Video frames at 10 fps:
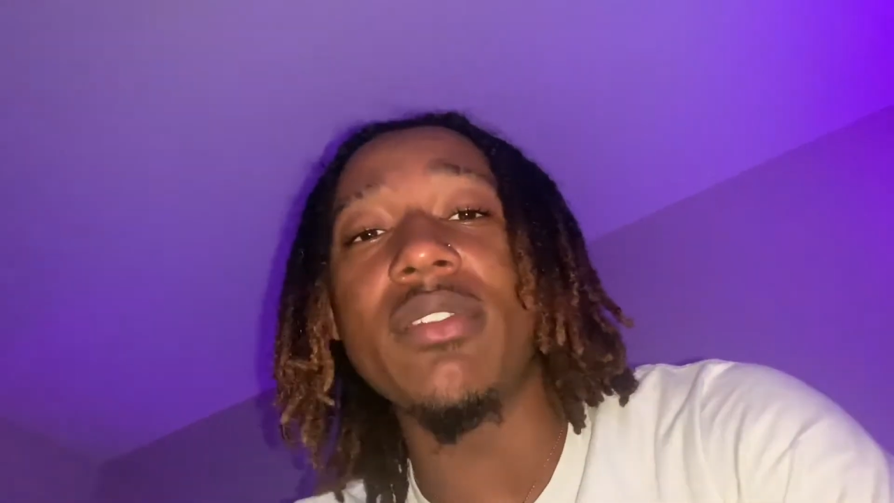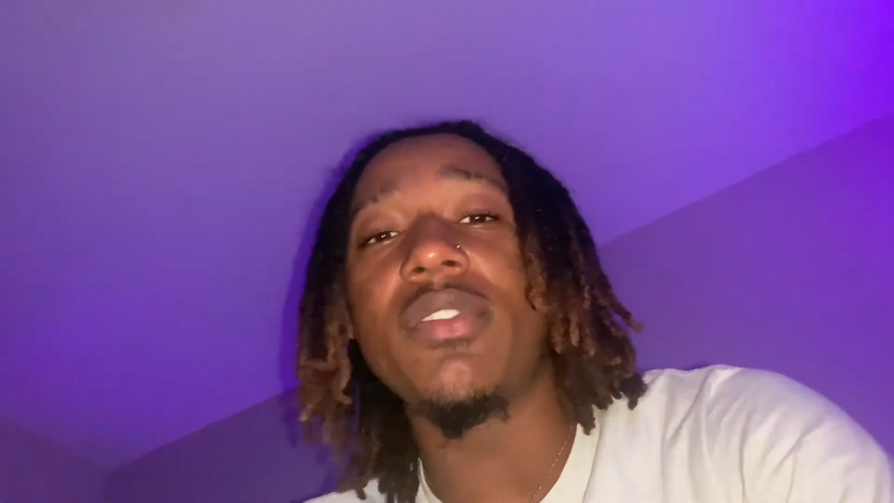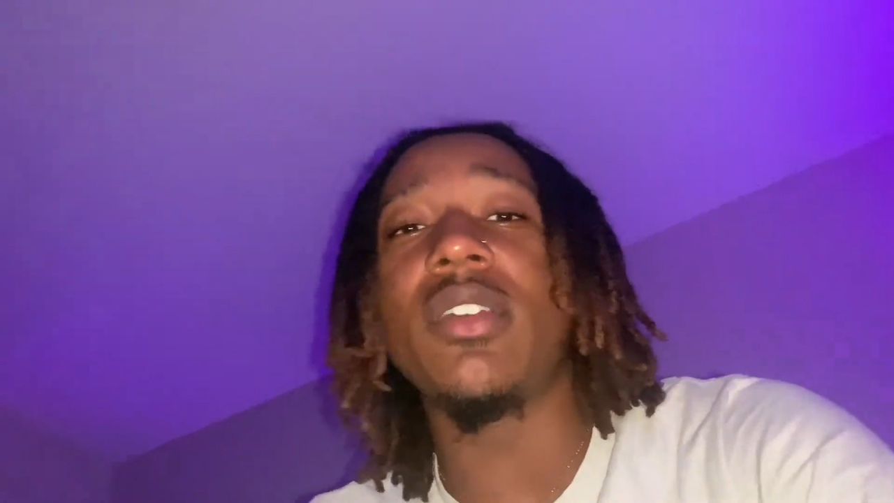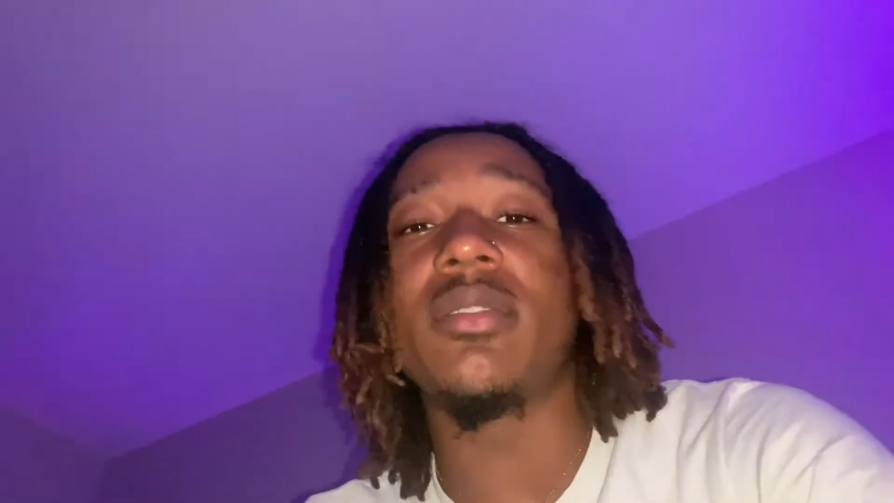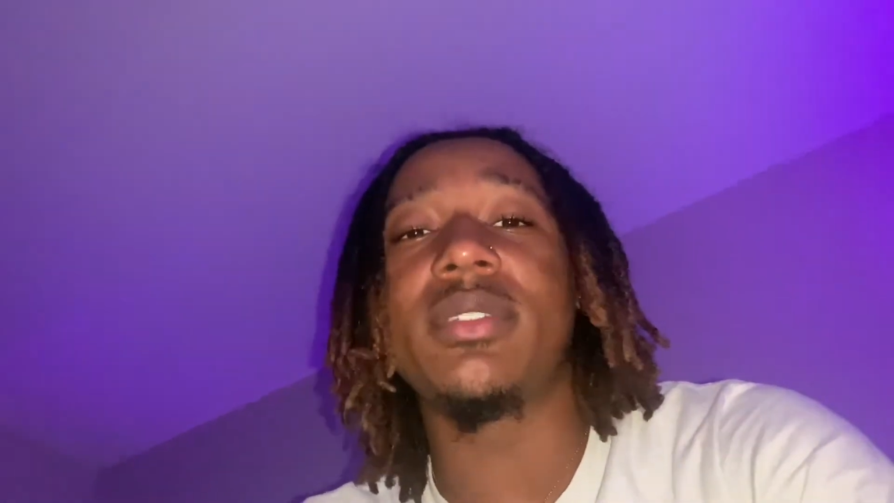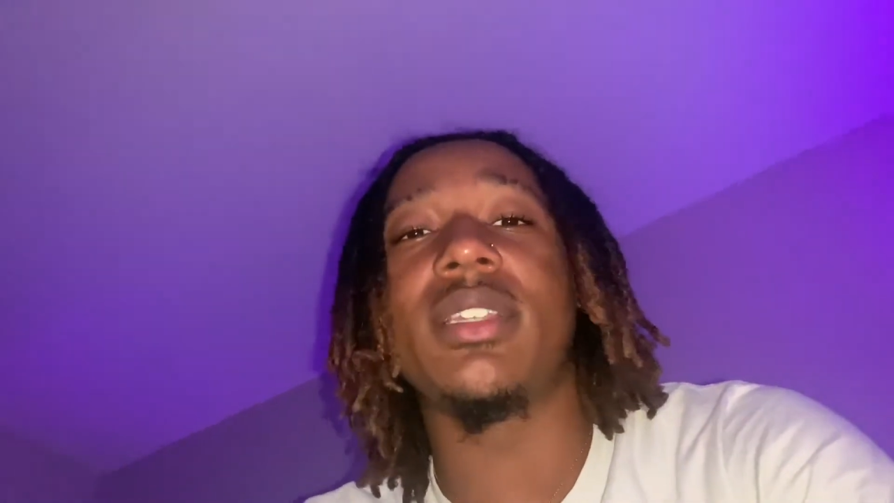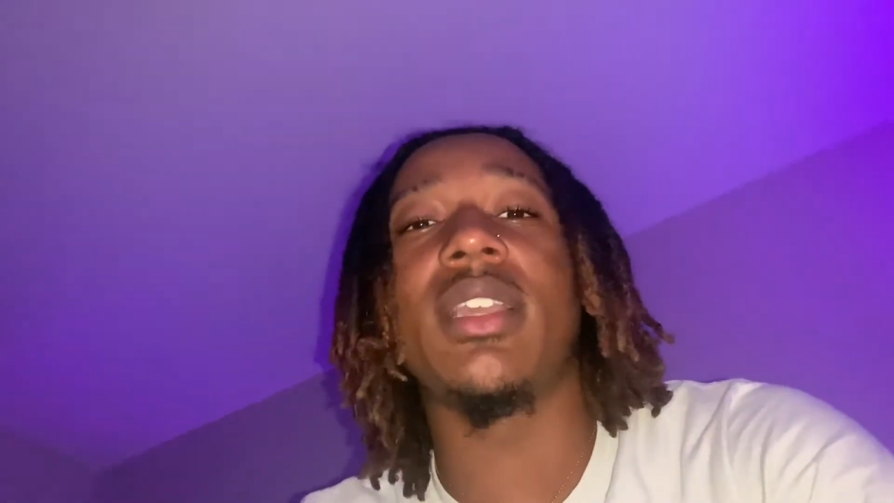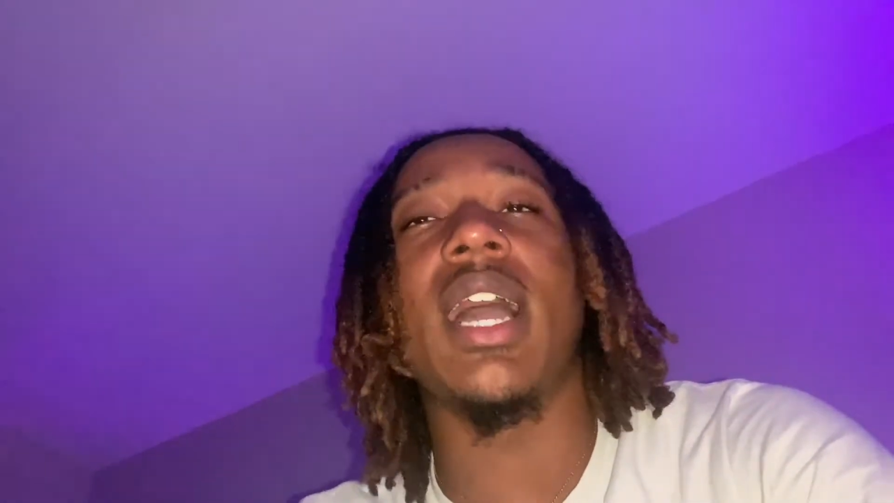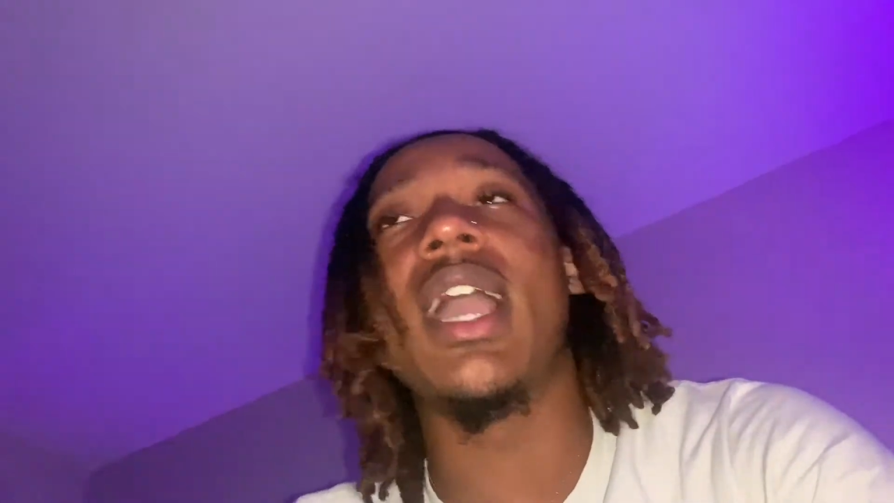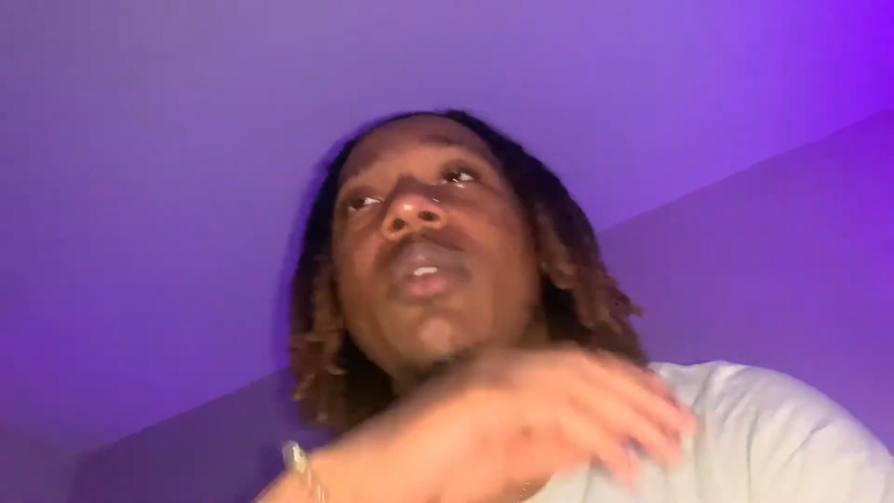You feel what I'm
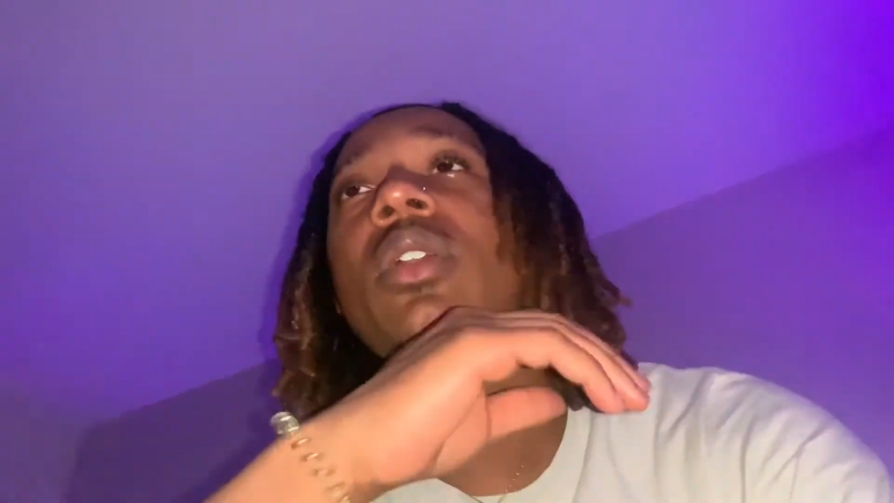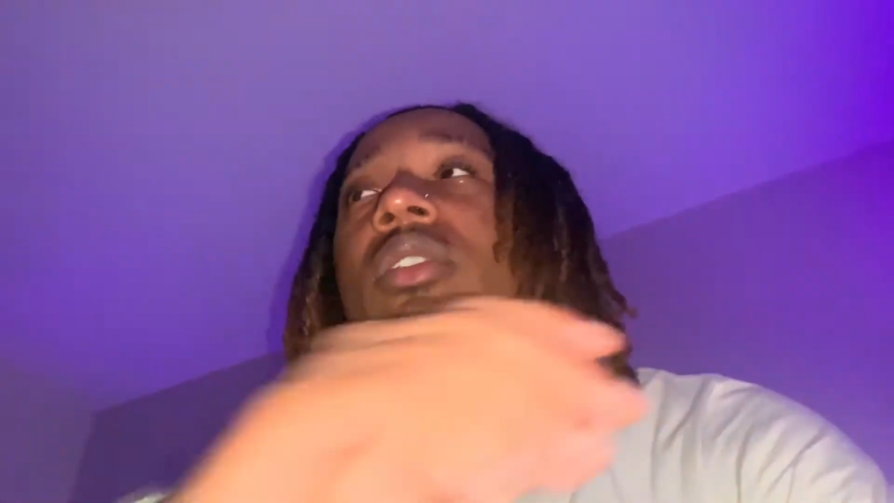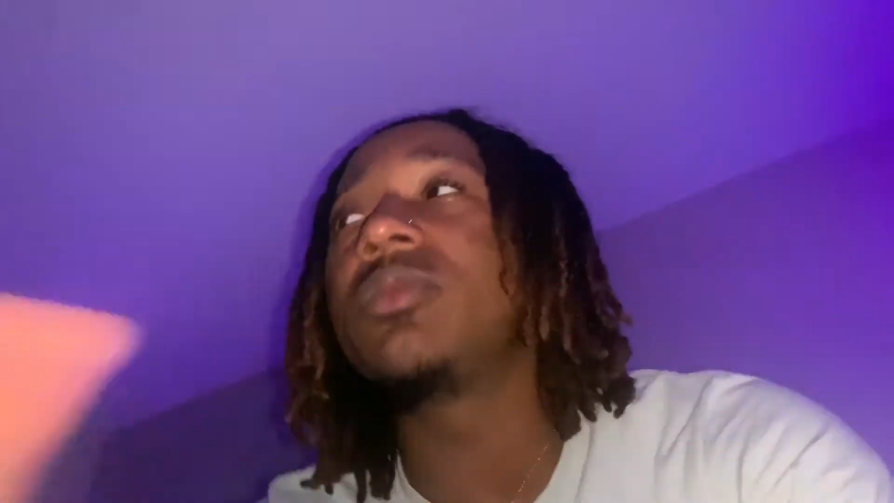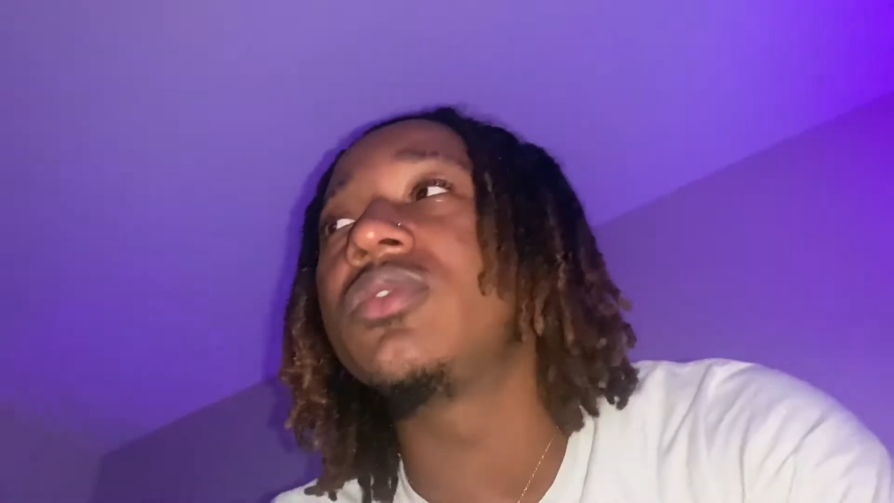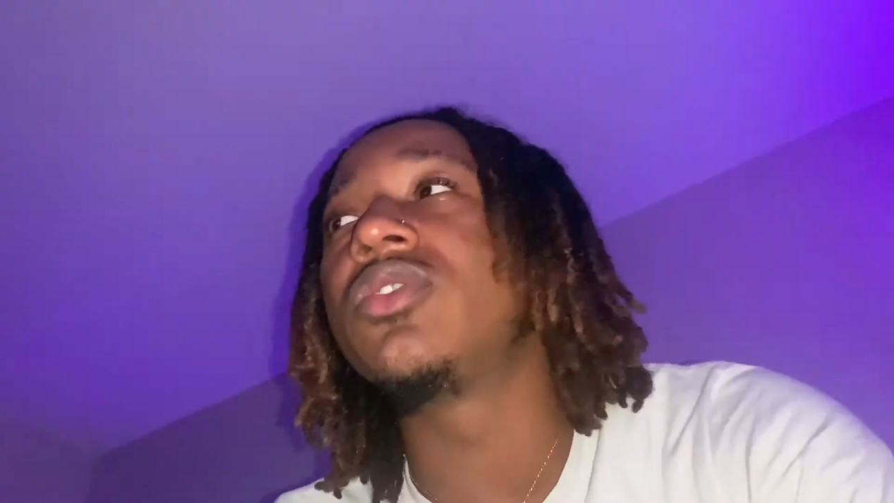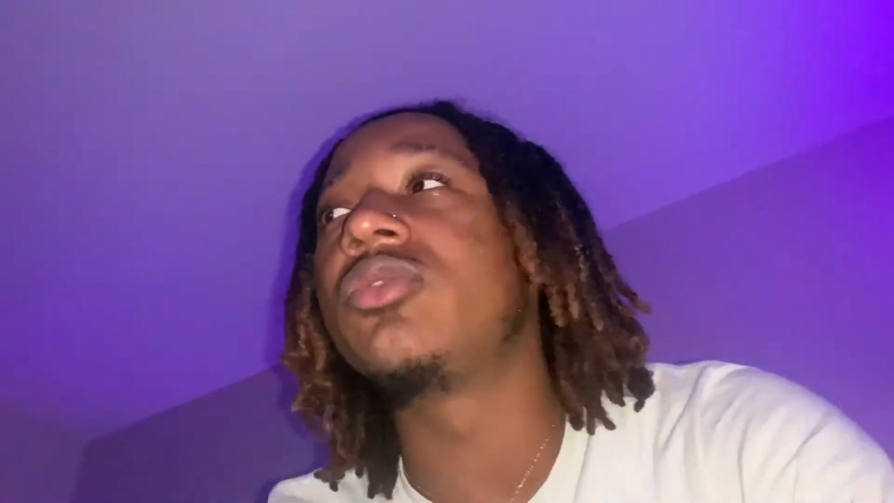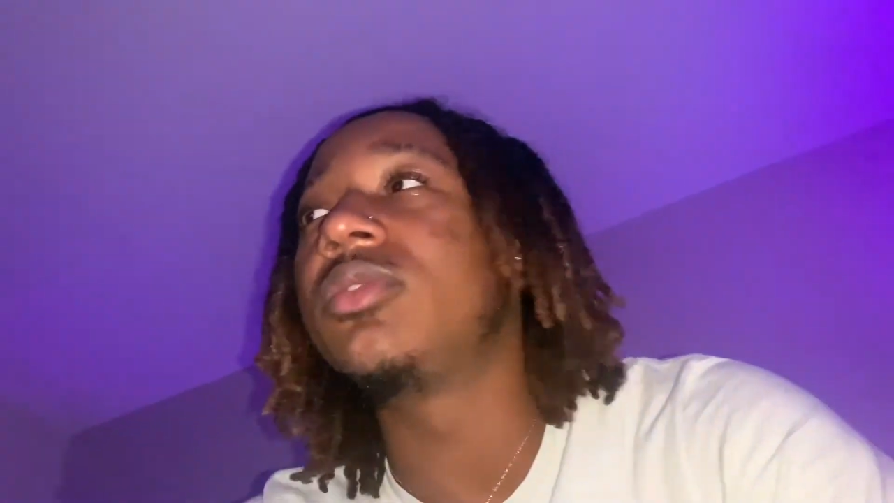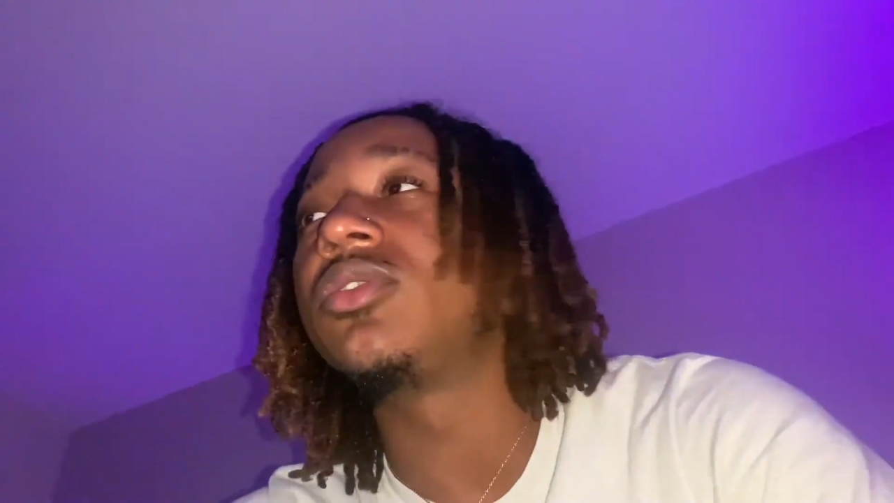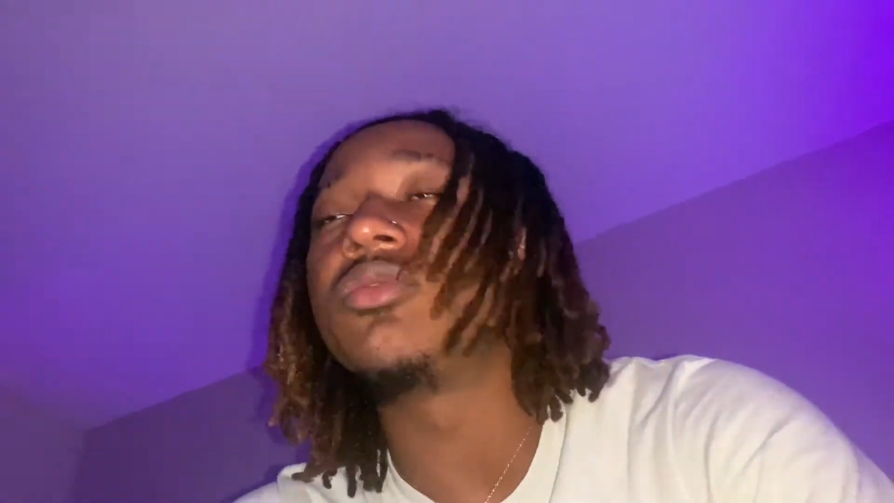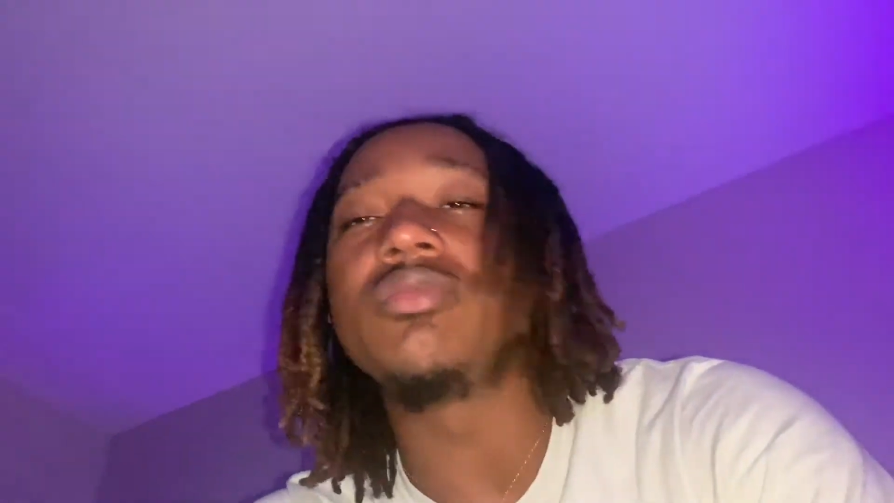saying? I ain't one of them
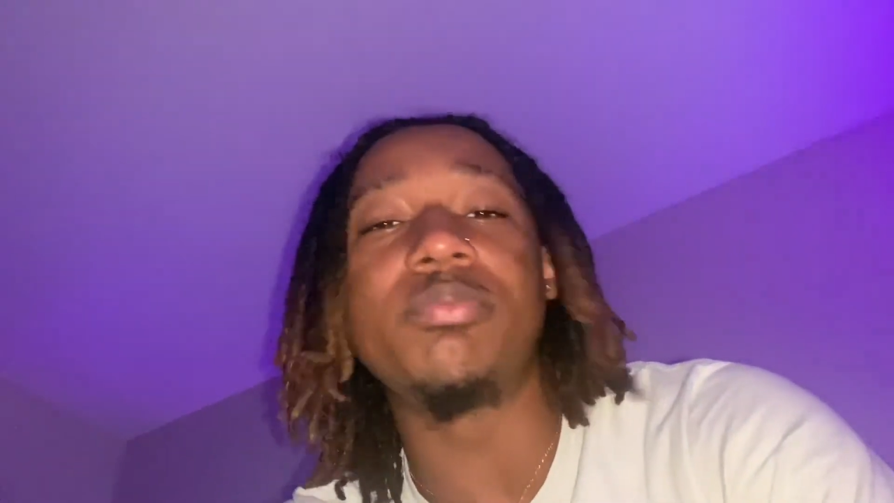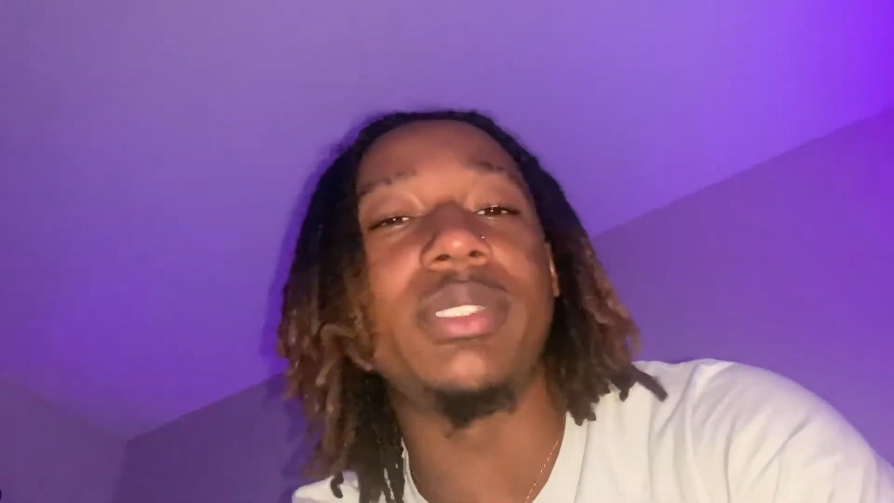YouTubers who